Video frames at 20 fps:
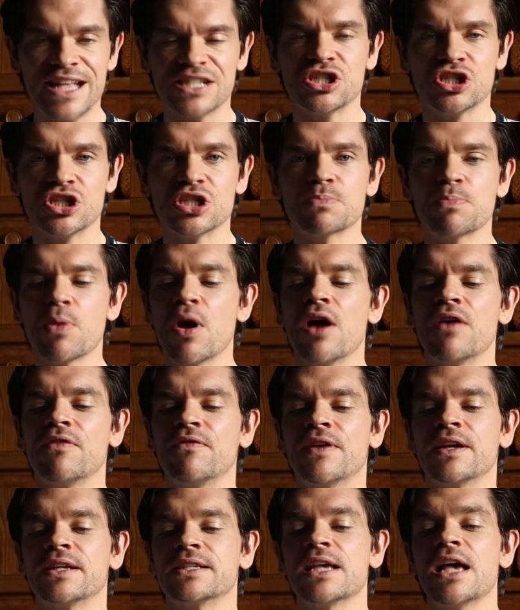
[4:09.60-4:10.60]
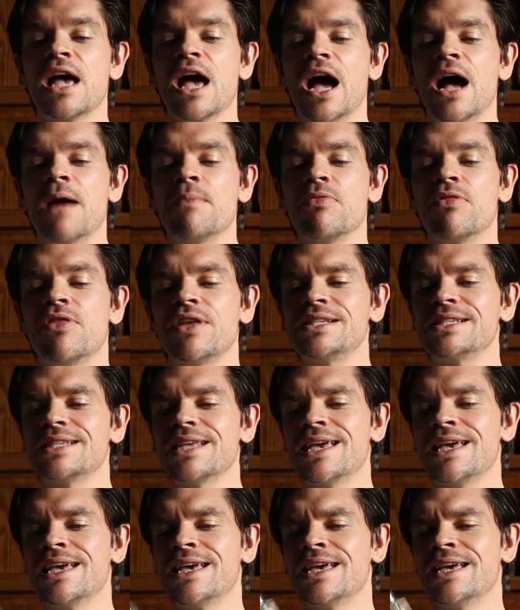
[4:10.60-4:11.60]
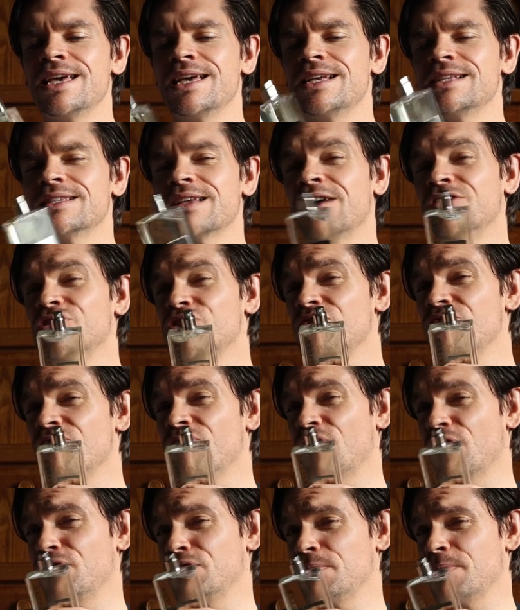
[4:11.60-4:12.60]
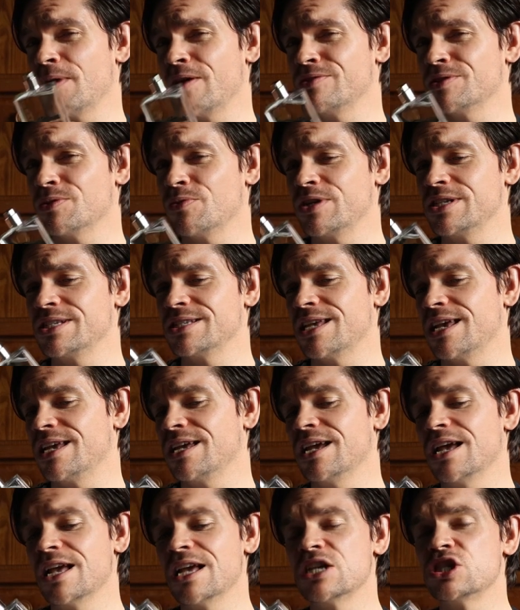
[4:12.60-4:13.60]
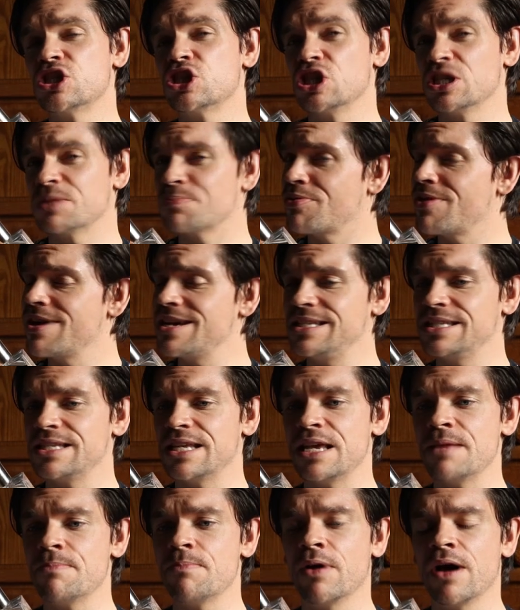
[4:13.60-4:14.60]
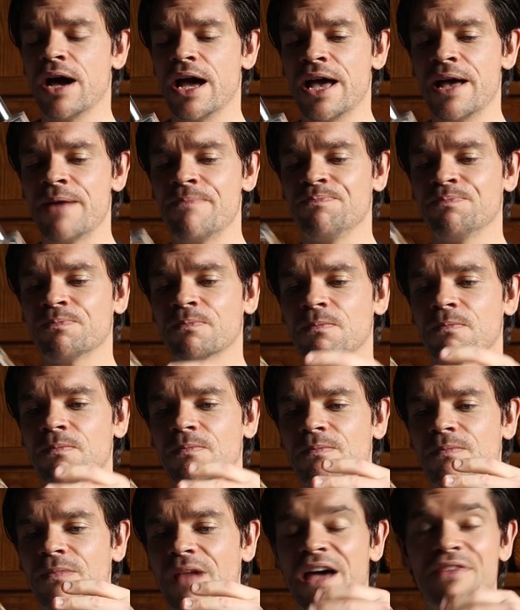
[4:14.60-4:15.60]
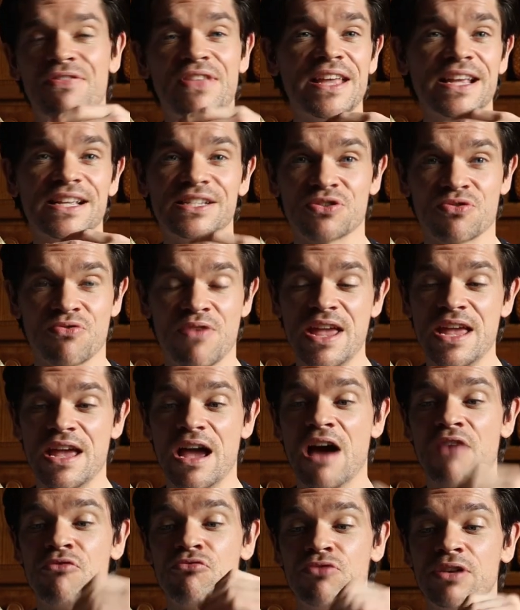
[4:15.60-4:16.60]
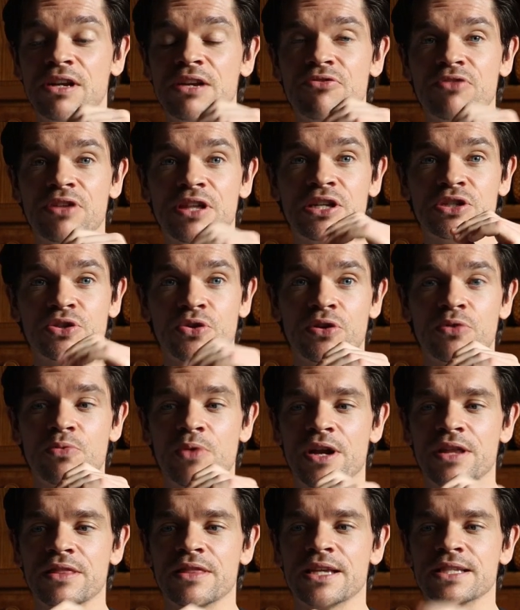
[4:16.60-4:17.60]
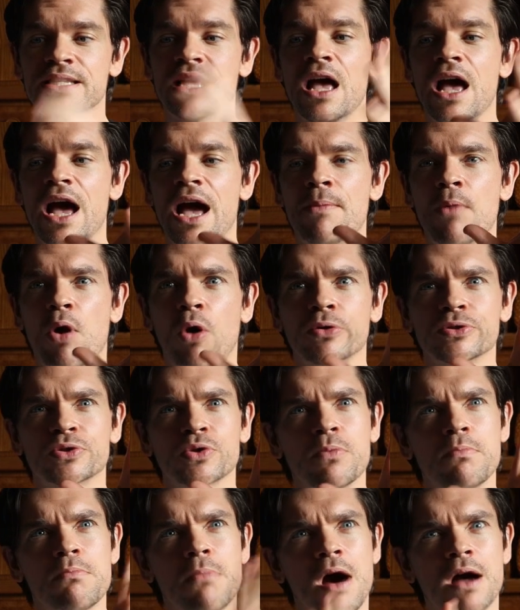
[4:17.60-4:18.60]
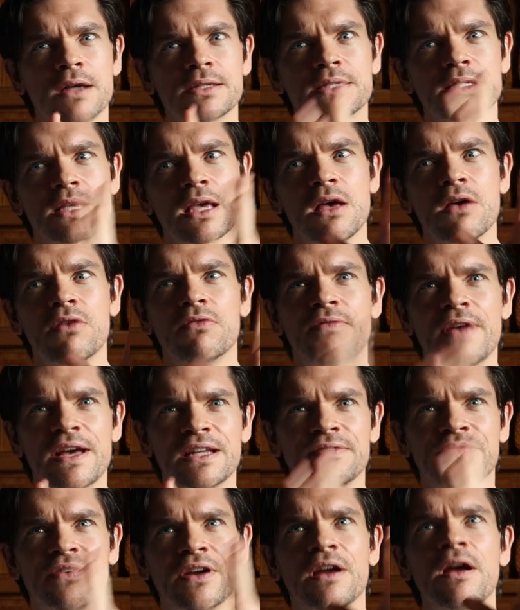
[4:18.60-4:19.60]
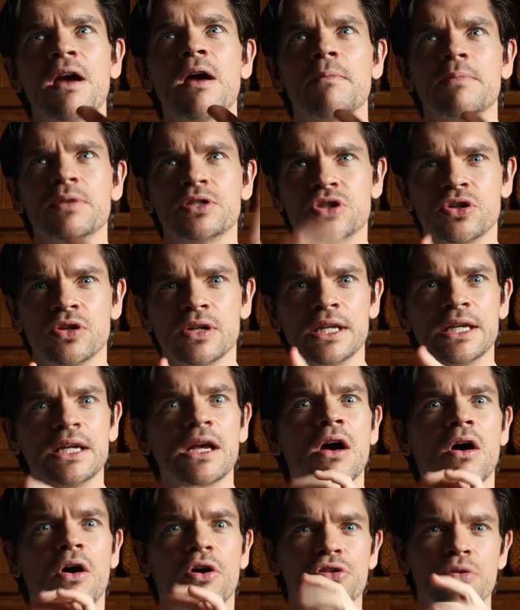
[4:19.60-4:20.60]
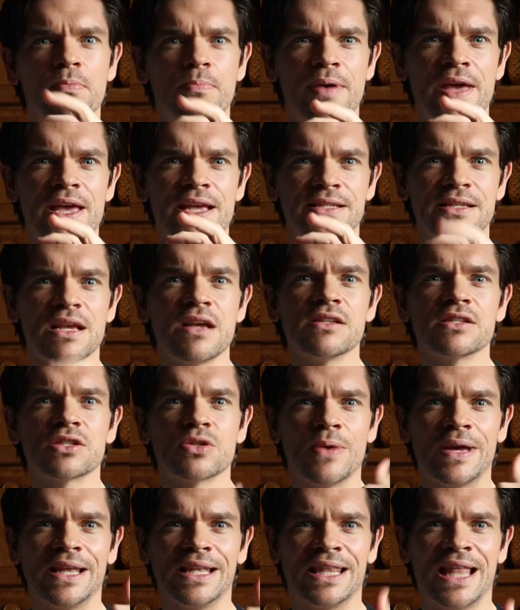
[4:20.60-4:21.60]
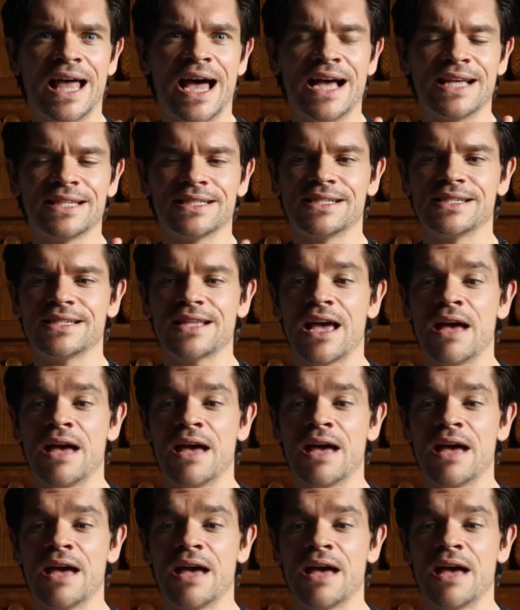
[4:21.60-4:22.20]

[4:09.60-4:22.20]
It's just perfect. And this is 150 pounds, I wanna say. She's pricey, but um, I think it's great. I really, really enjoyed wearing this. Um, also musk, vetiver, patchouli on the base, so it lasts.